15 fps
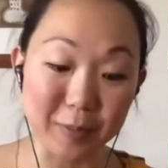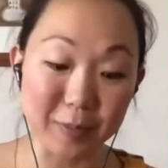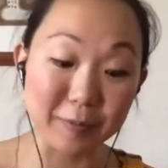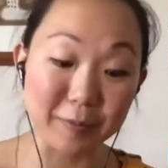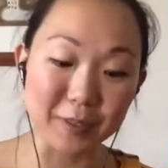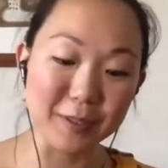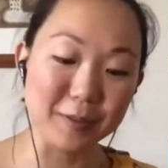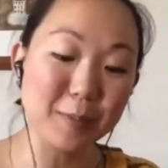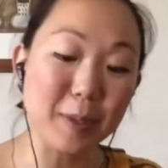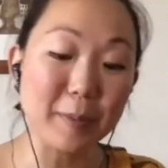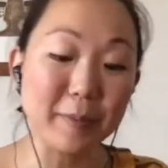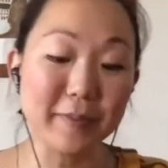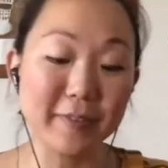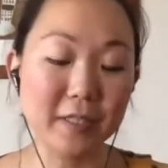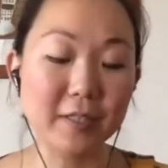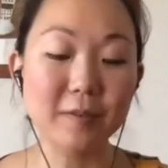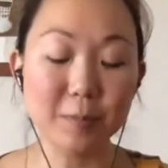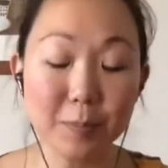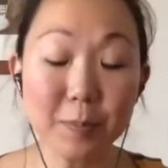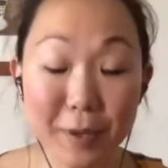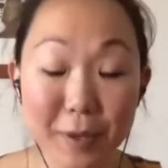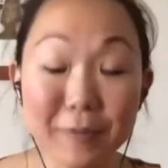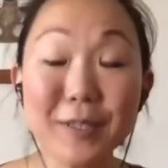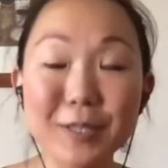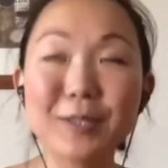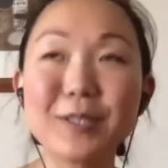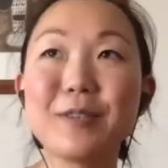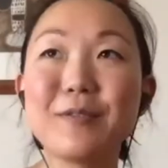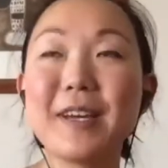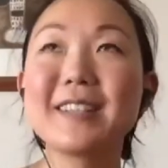pivotal
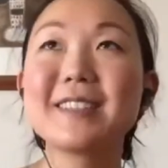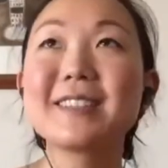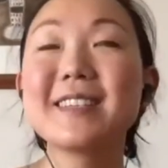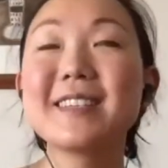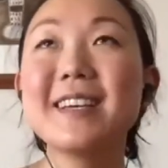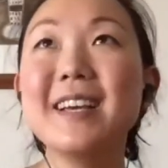events.